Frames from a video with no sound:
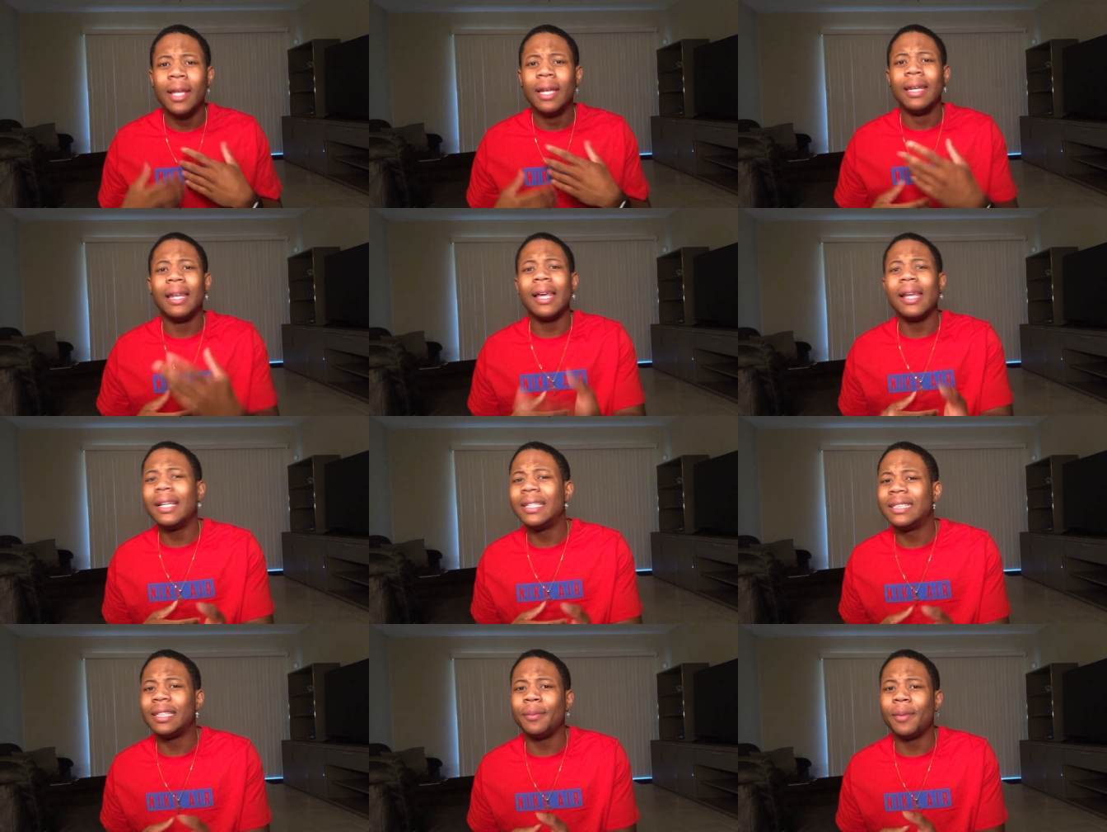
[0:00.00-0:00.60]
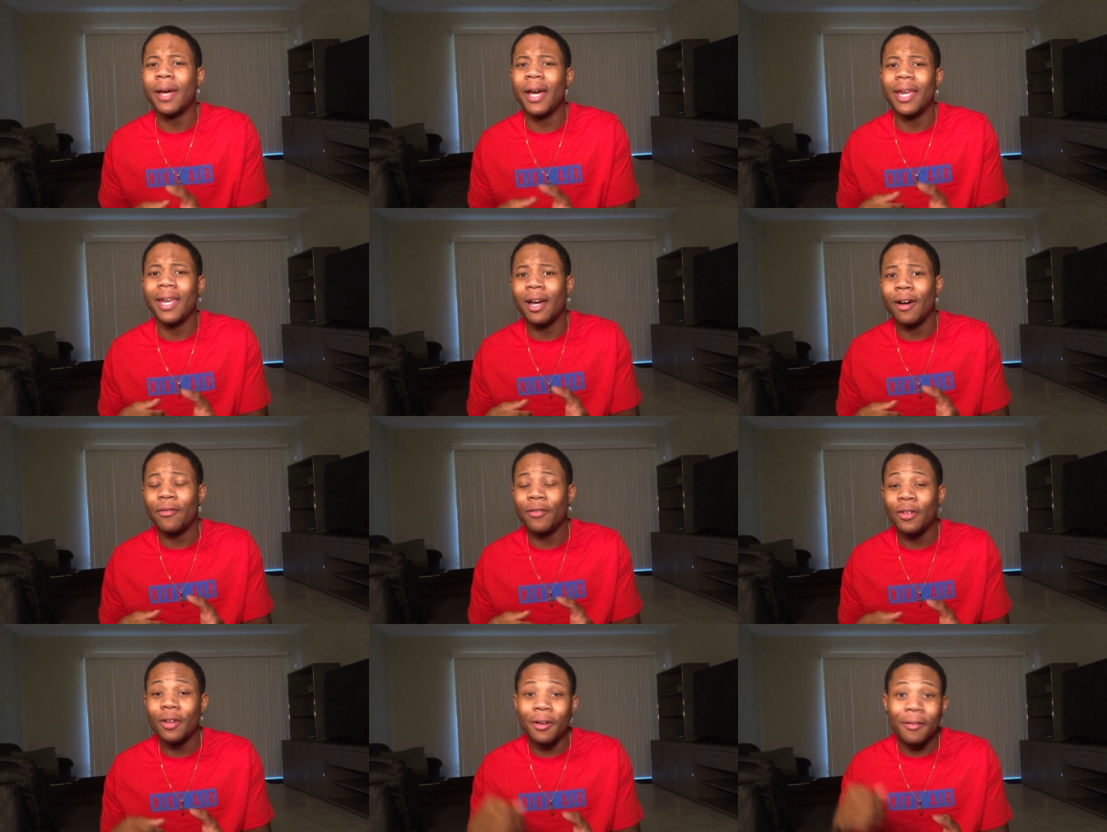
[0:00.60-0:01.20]
Ladies, tell me how
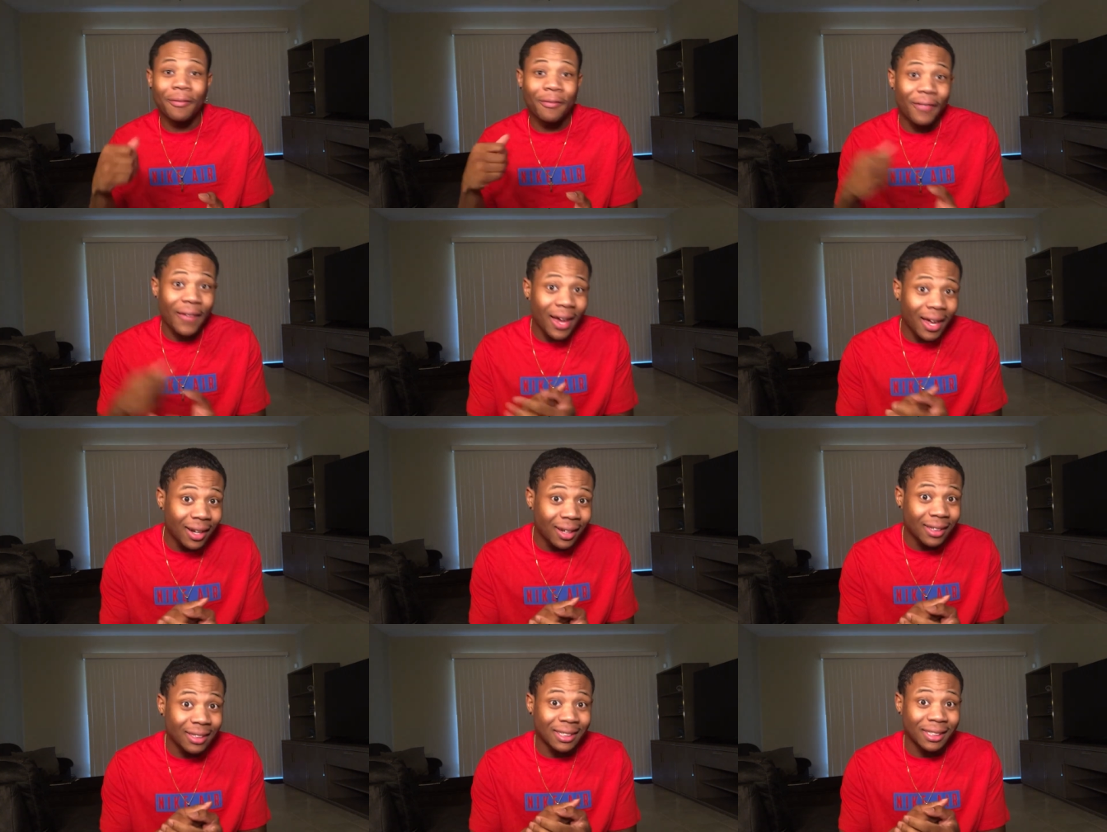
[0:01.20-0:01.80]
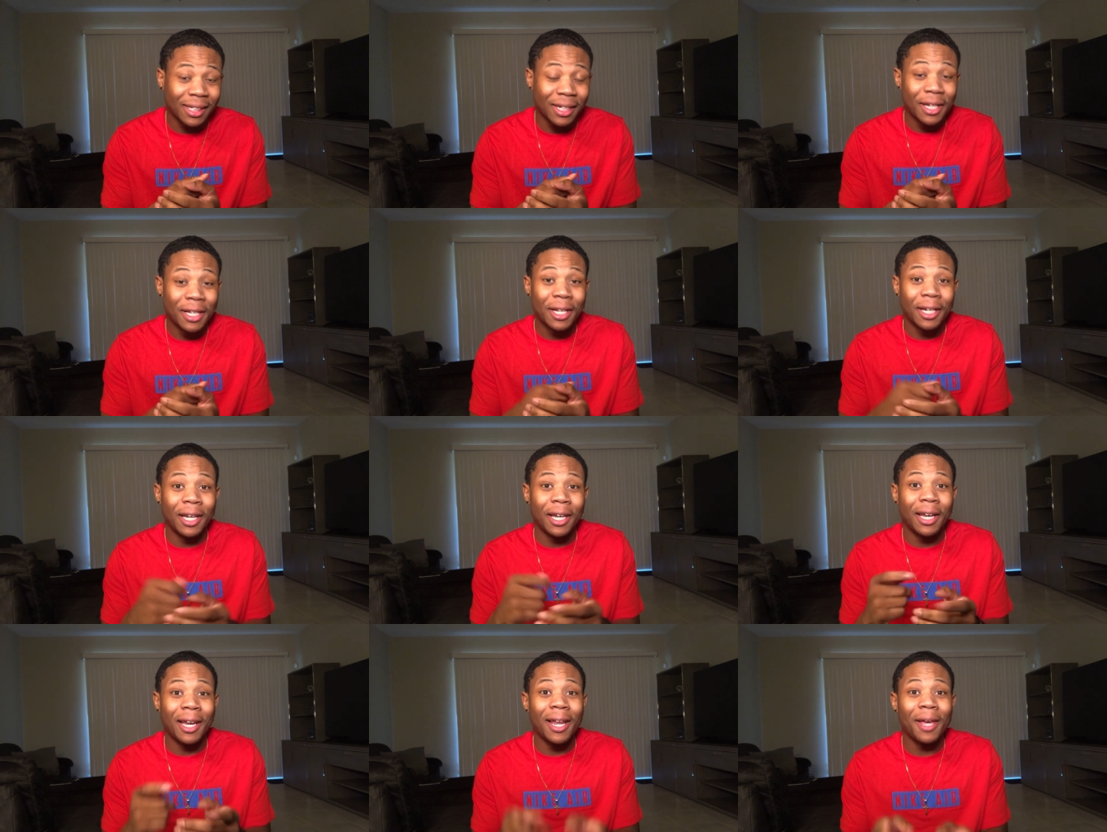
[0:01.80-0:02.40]
y'all feel. Fellas,
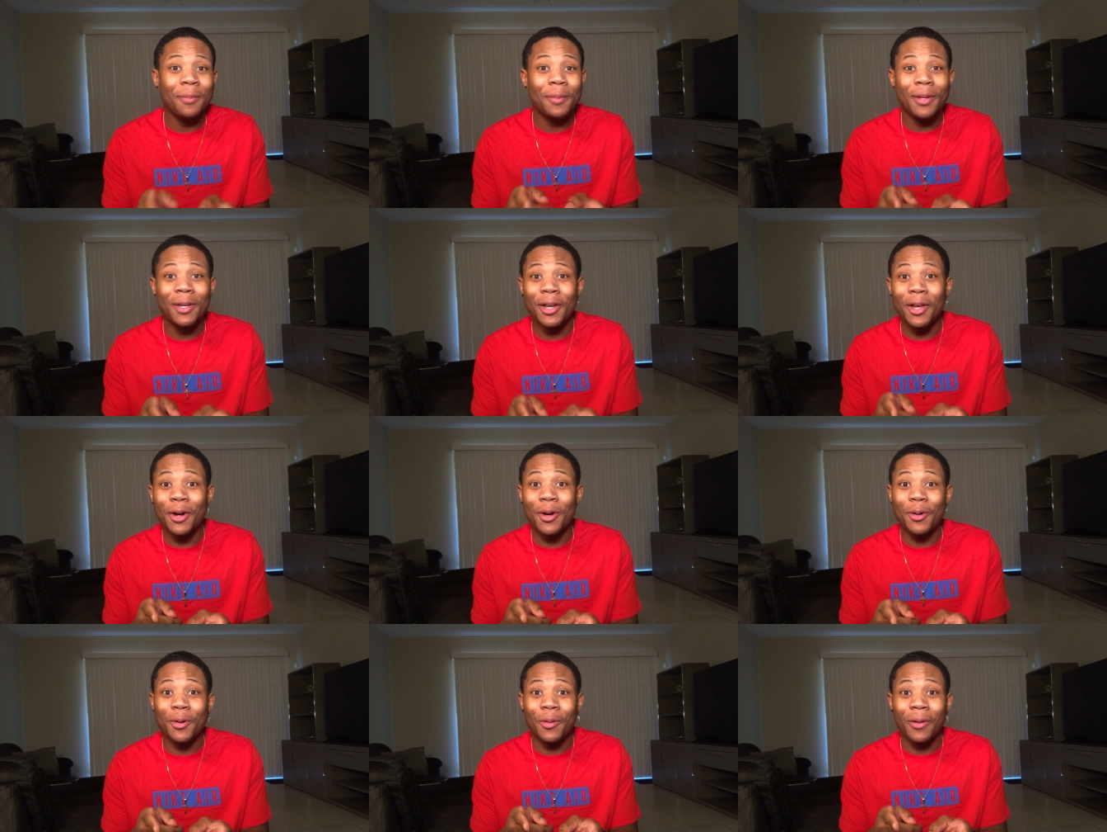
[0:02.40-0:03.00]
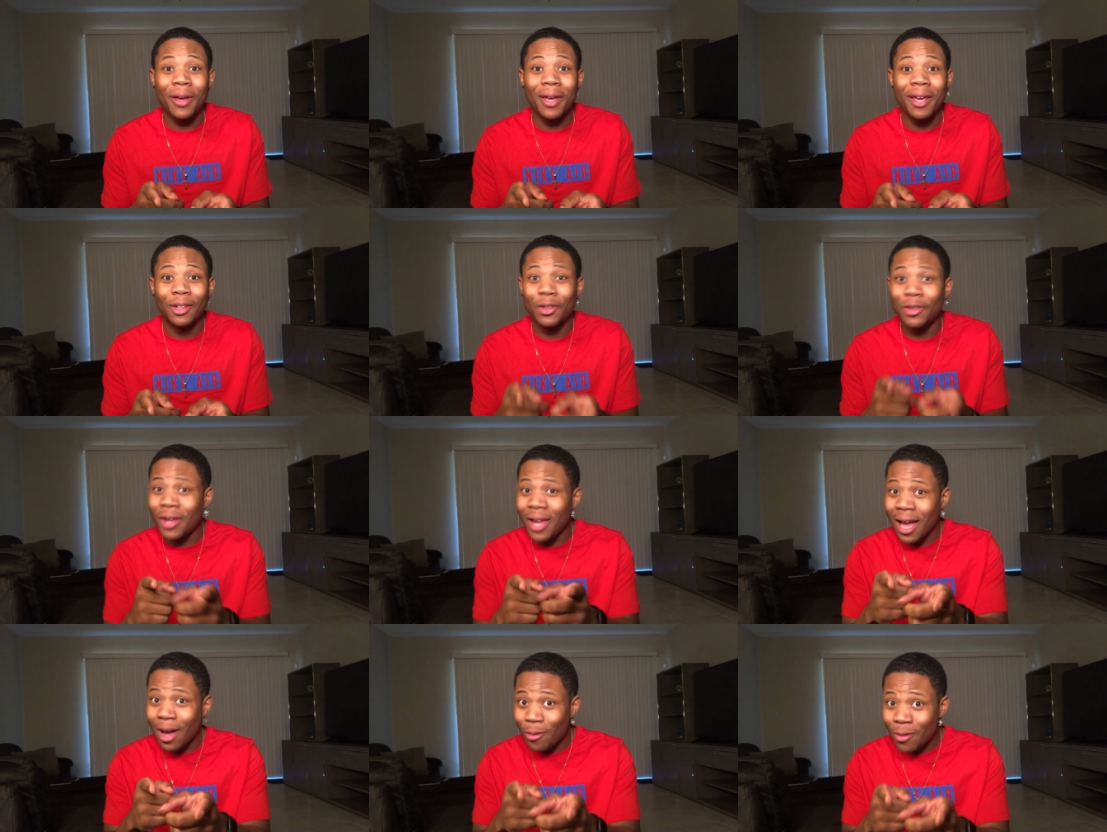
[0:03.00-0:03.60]
let me know. Do
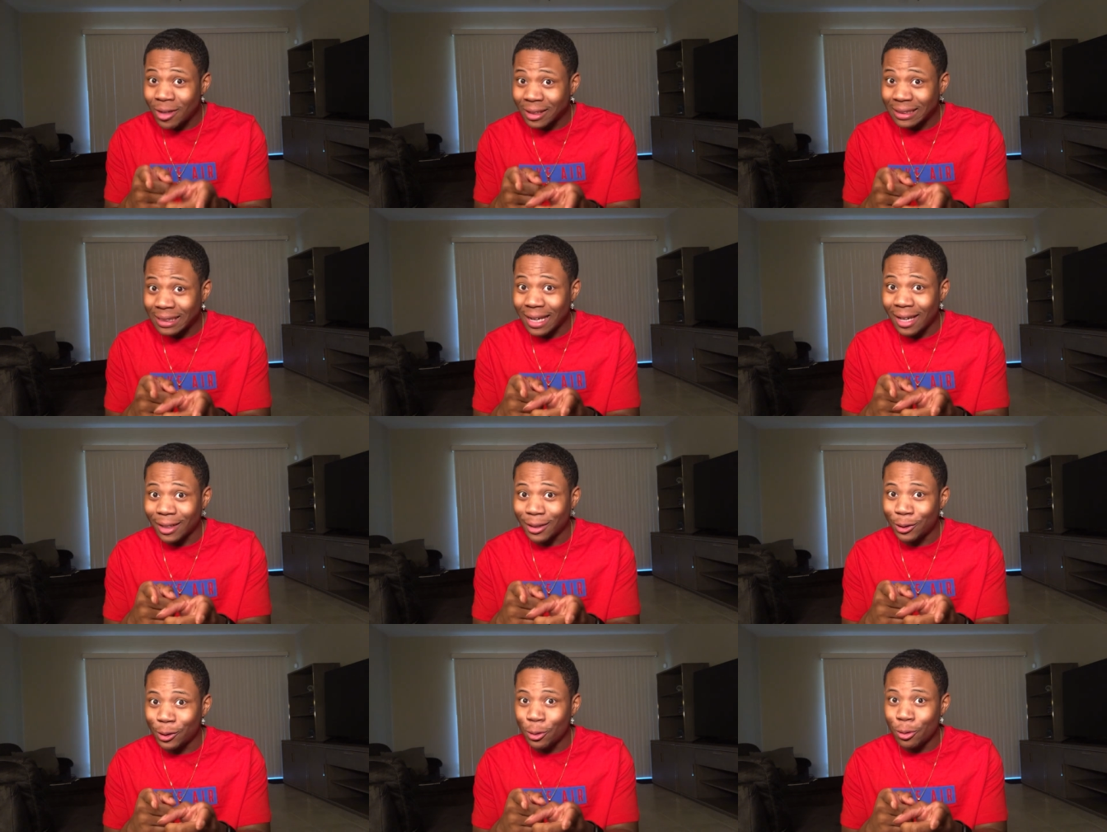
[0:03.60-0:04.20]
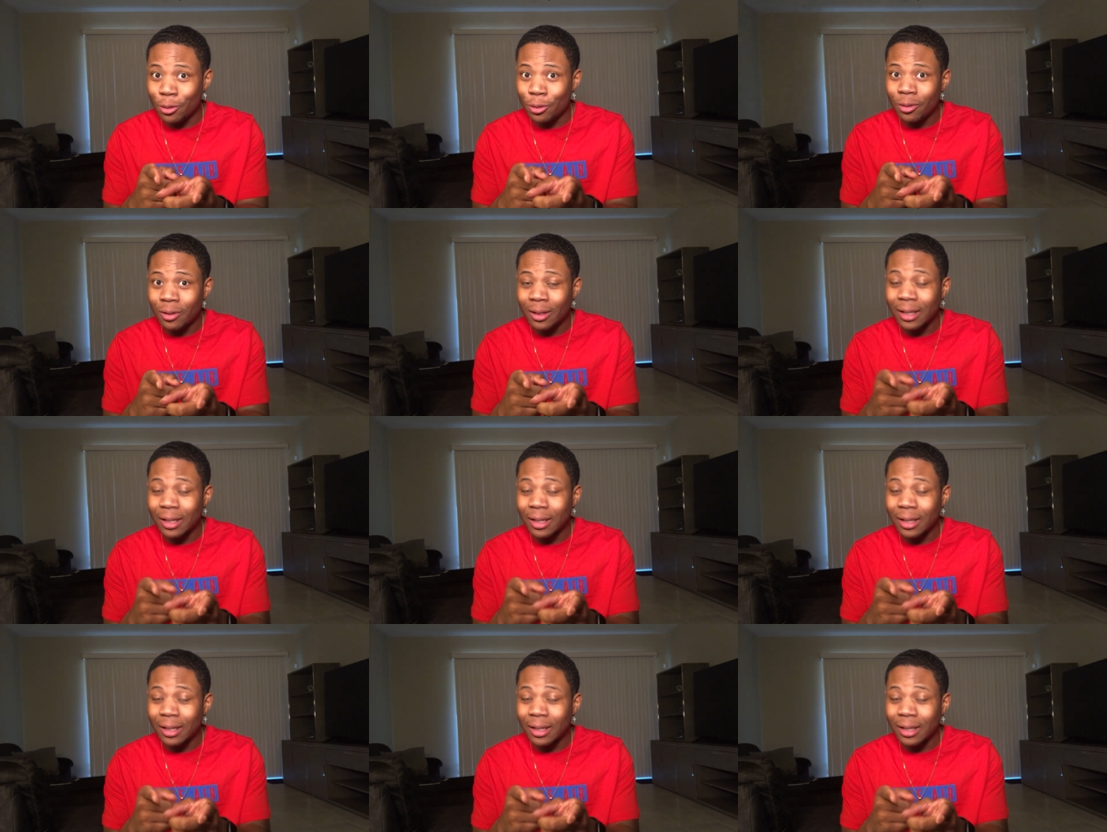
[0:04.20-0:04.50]
y'all wear socks too?